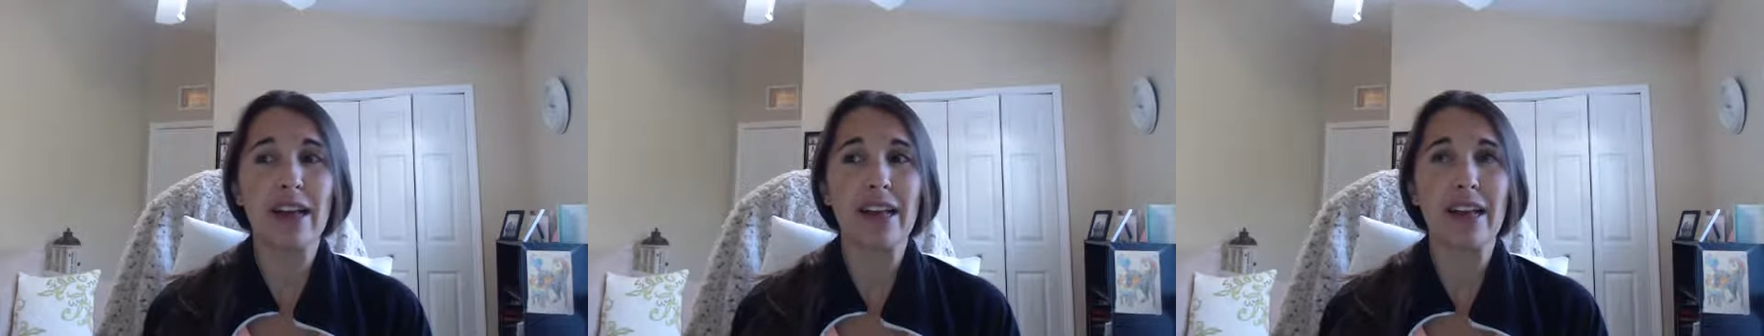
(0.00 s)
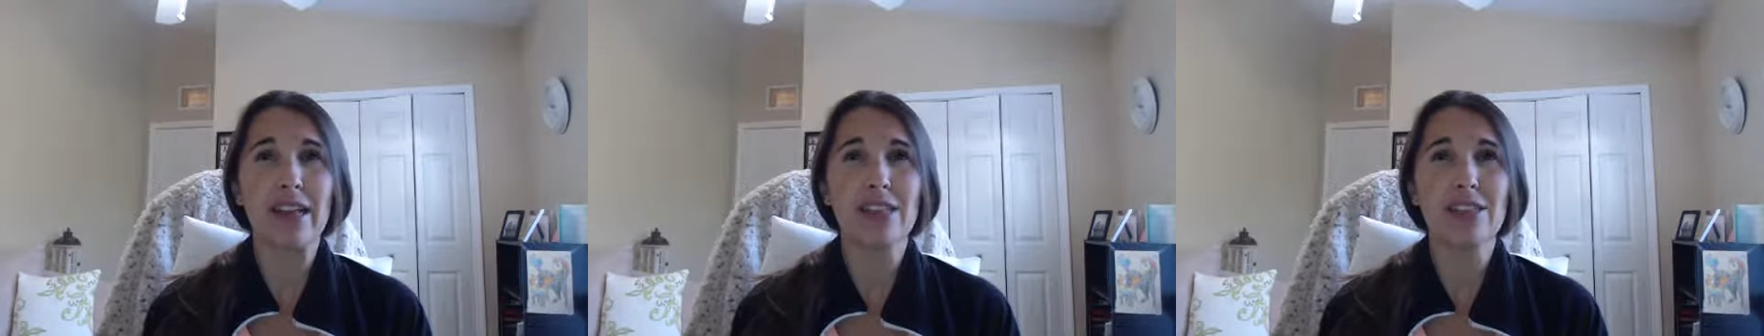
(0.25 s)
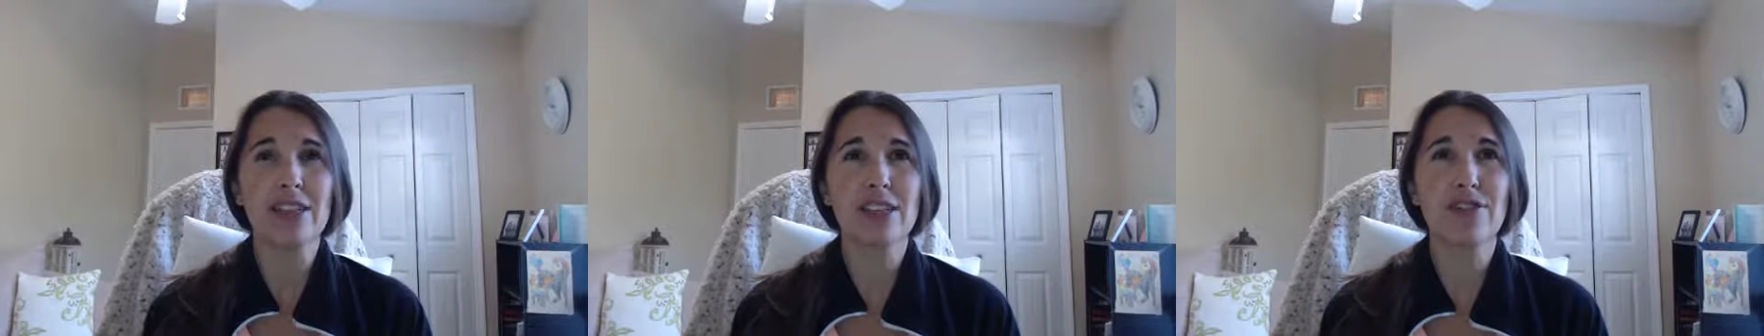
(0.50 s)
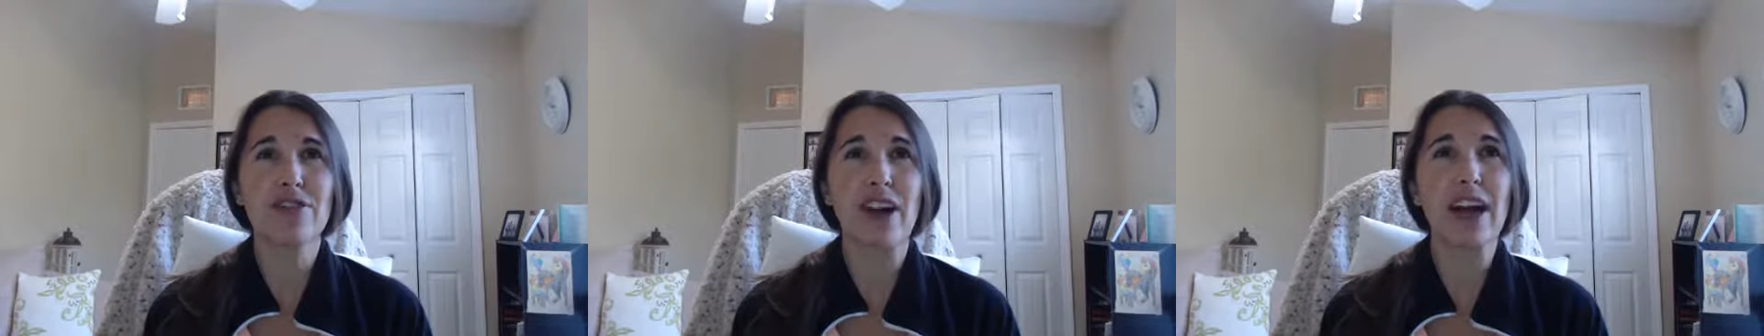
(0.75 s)
it's
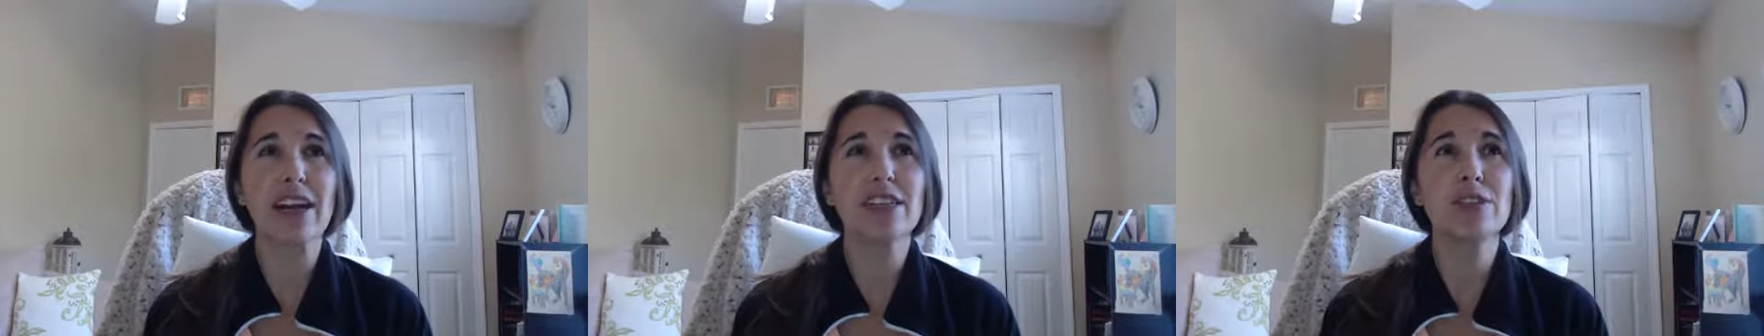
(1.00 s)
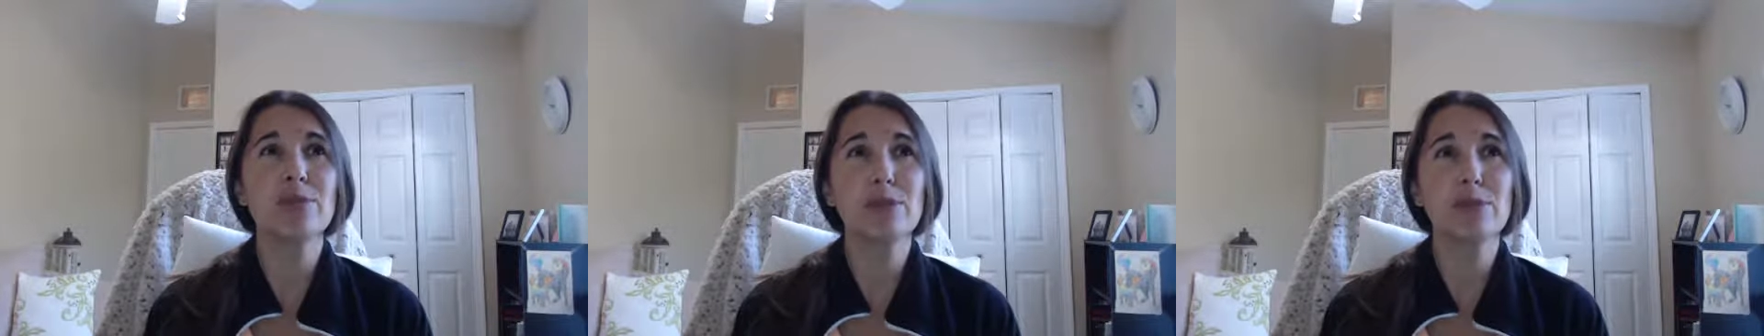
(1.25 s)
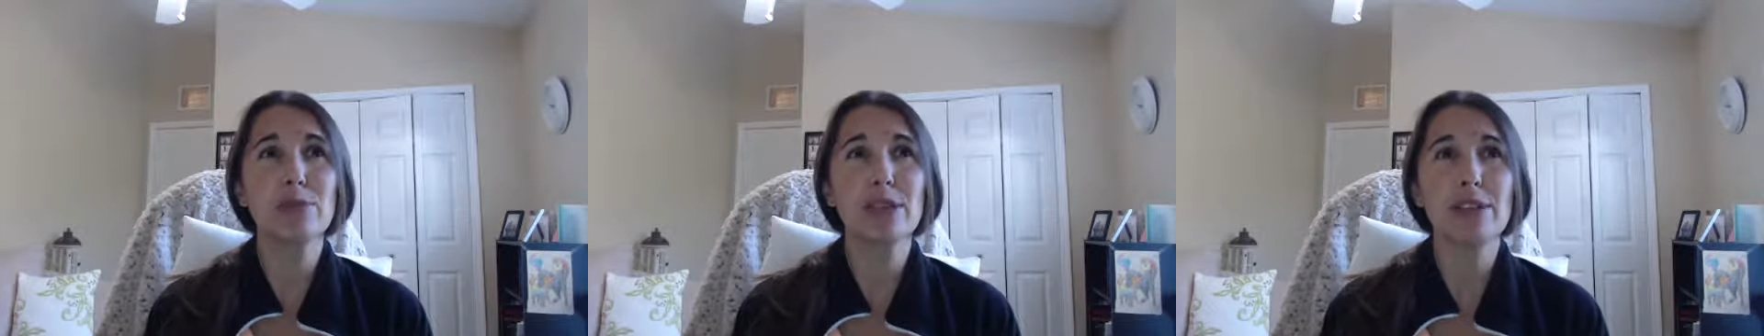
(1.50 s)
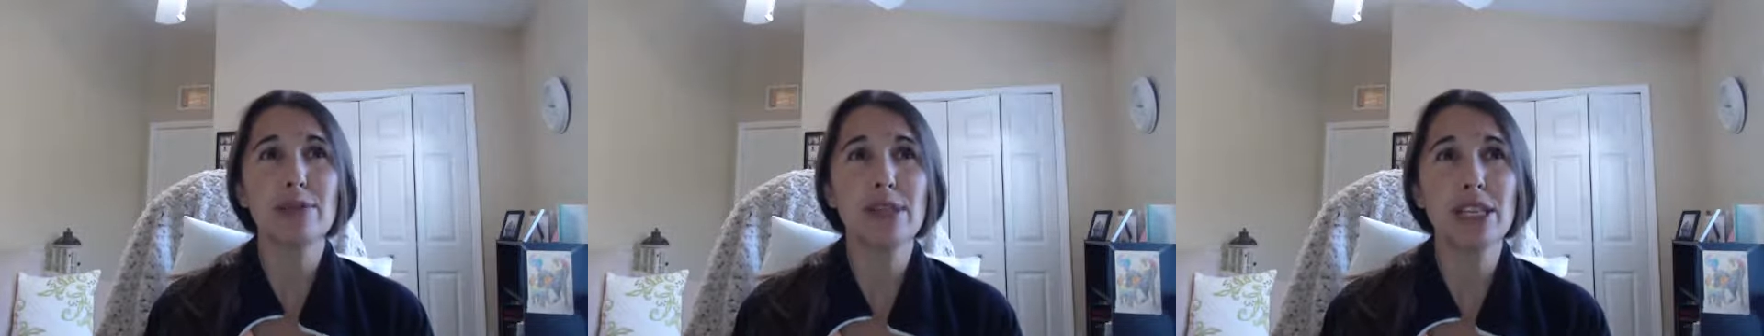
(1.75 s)
it's fine to be
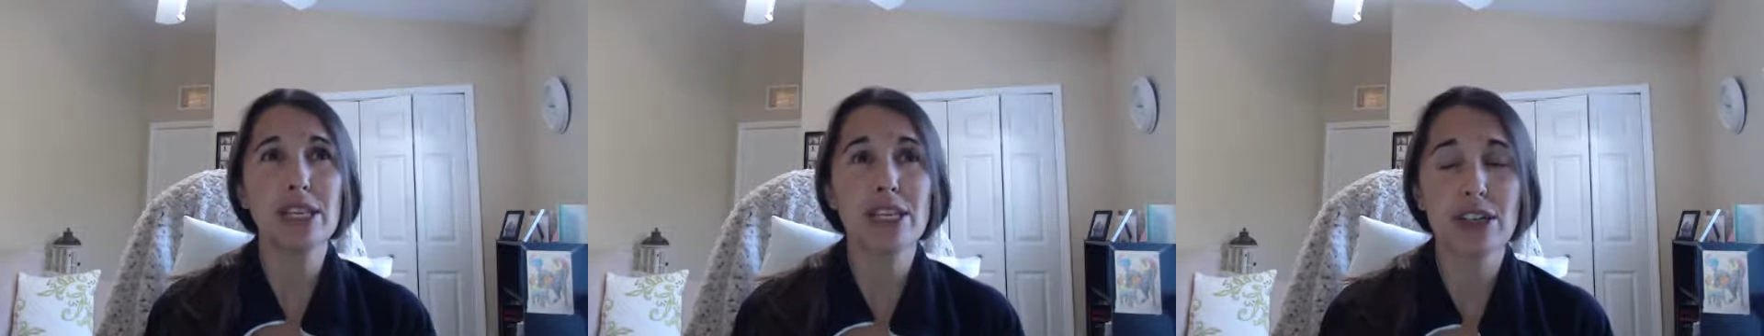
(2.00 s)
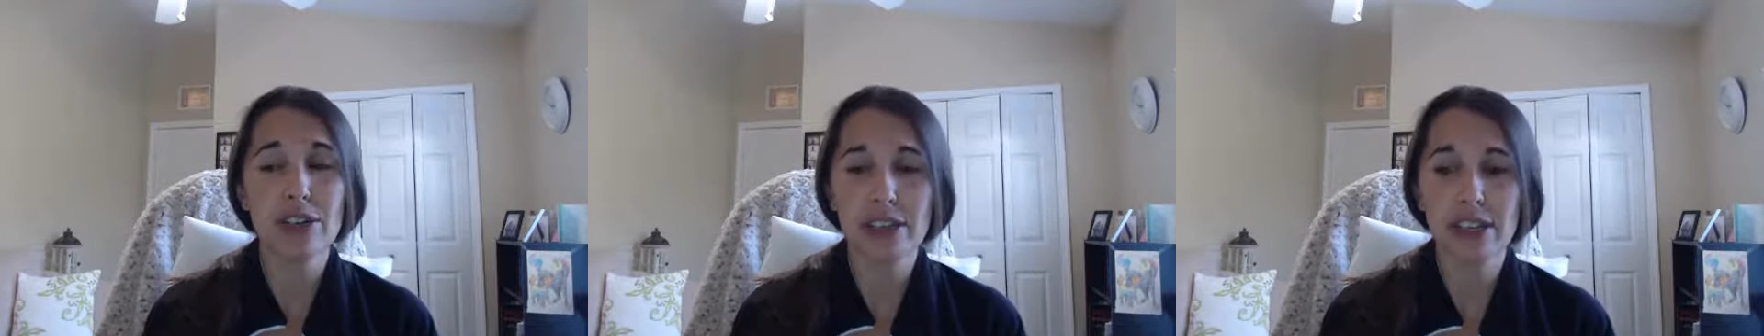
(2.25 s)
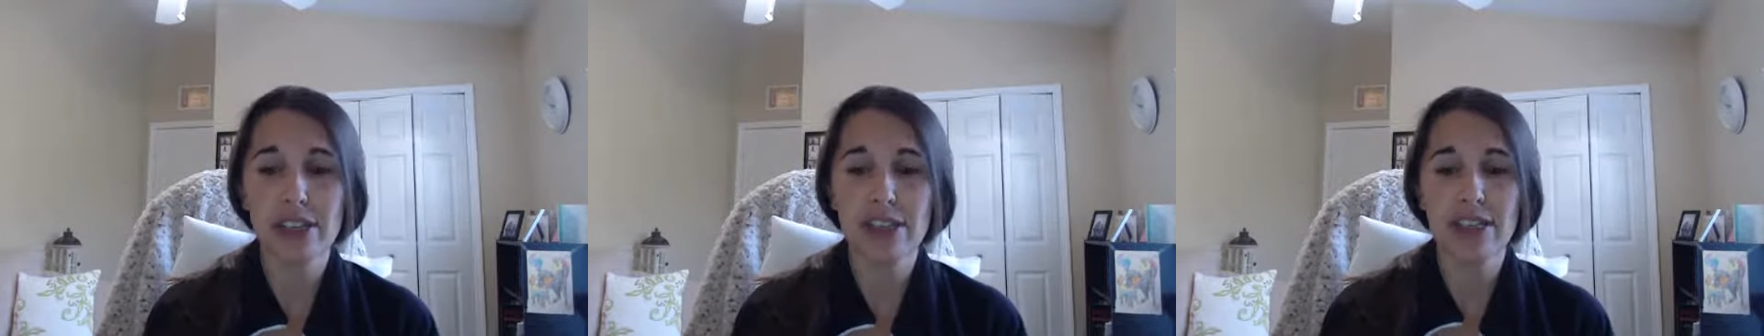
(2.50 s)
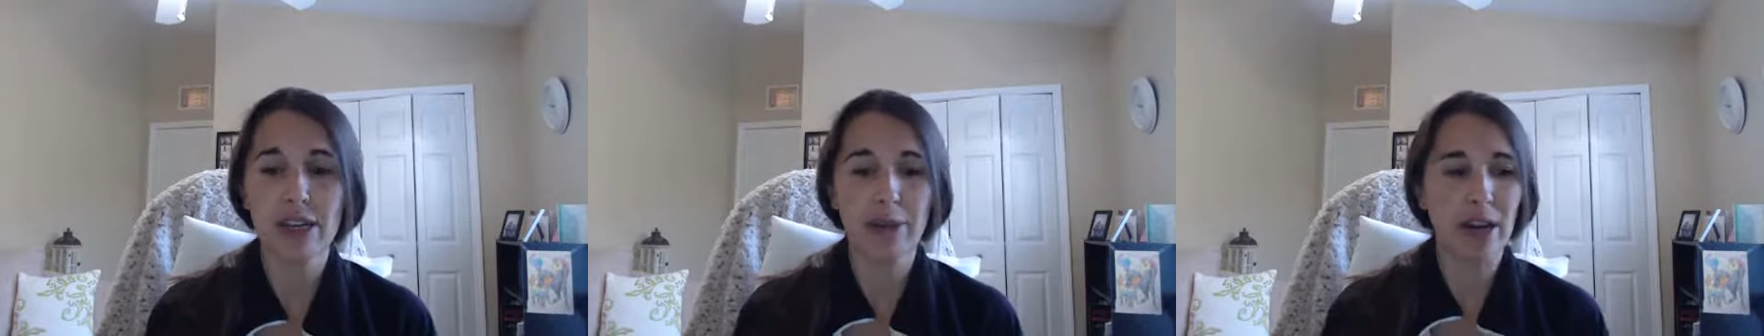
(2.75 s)
really really
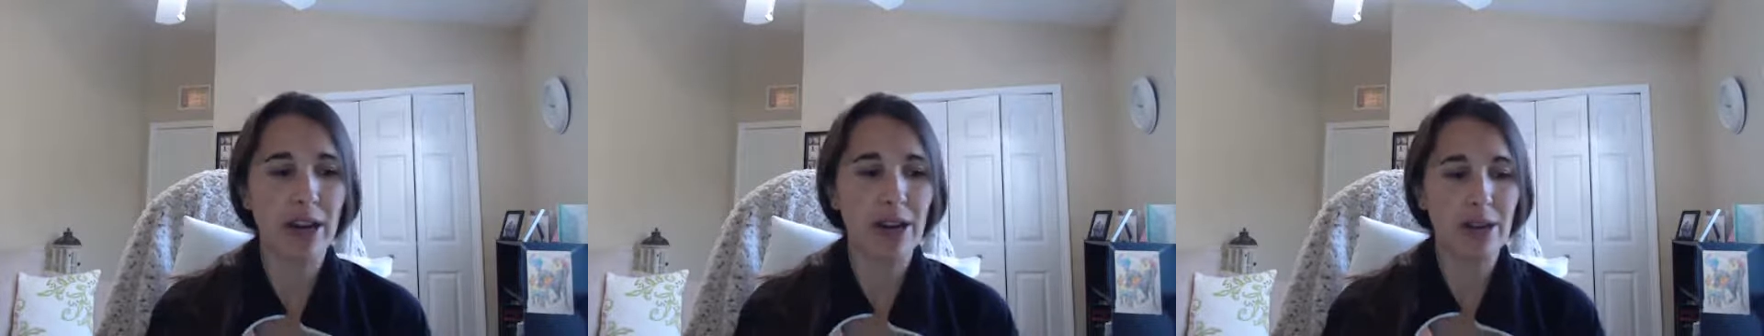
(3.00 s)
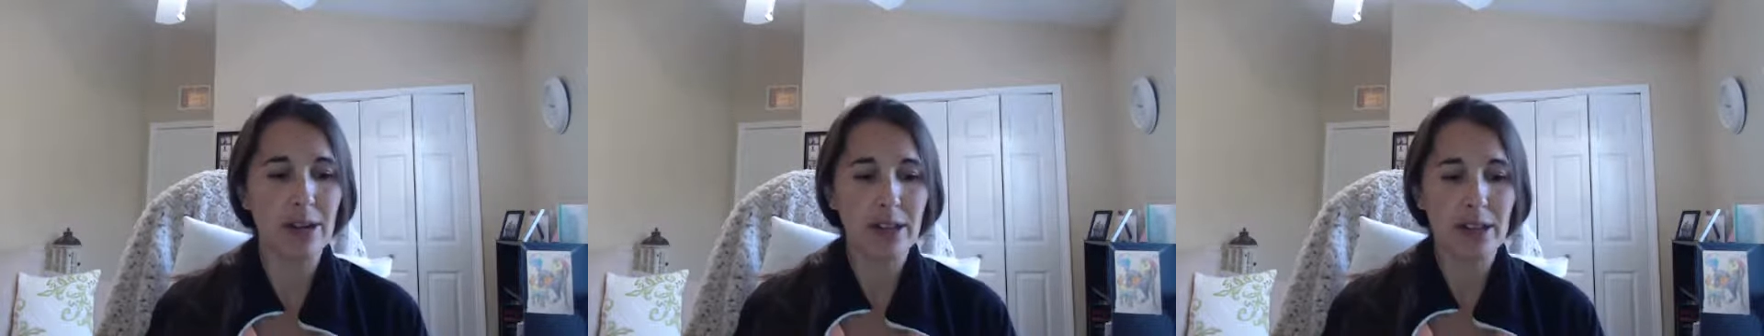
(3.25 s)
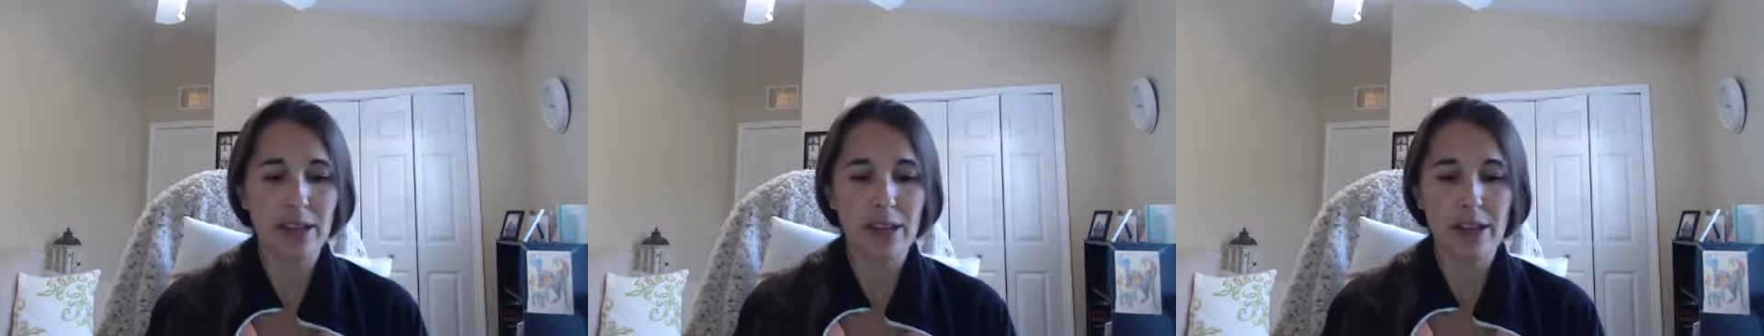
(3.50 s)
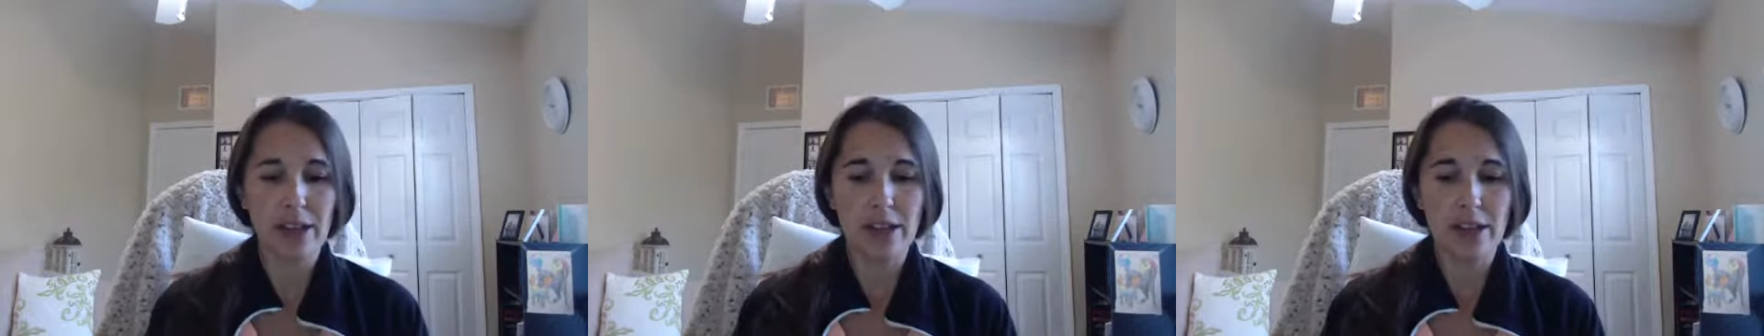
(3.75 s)
curious about
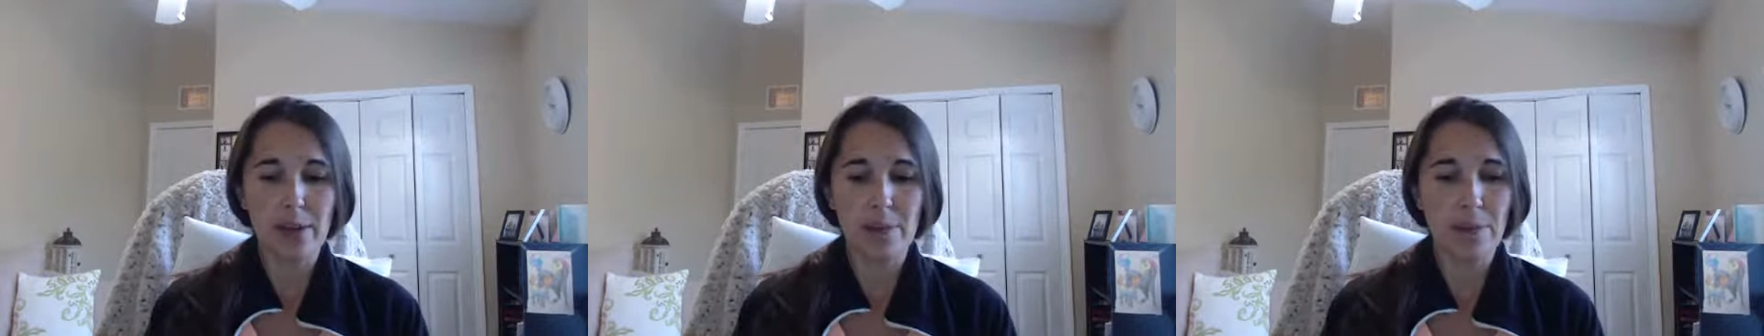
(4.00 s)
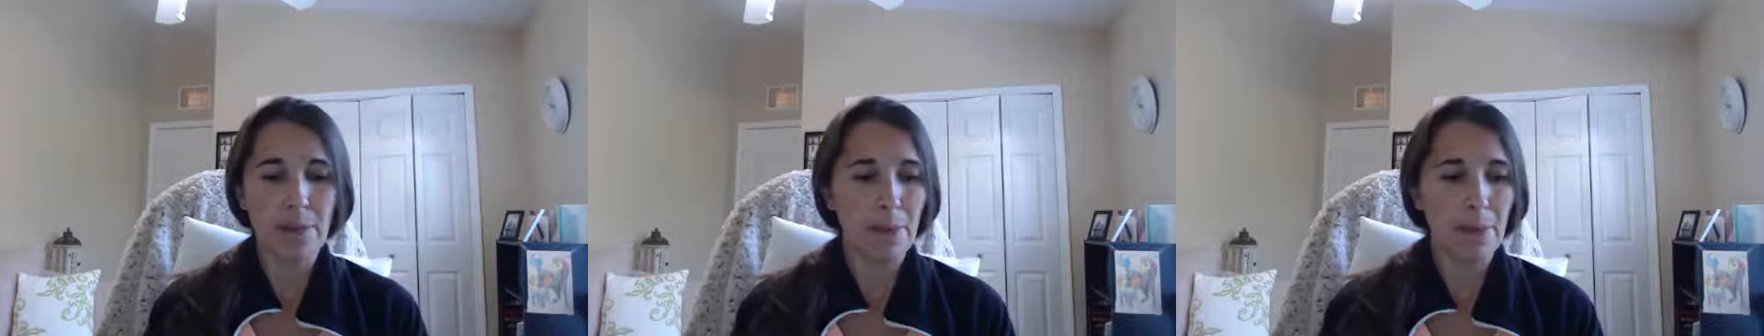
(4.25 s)
um,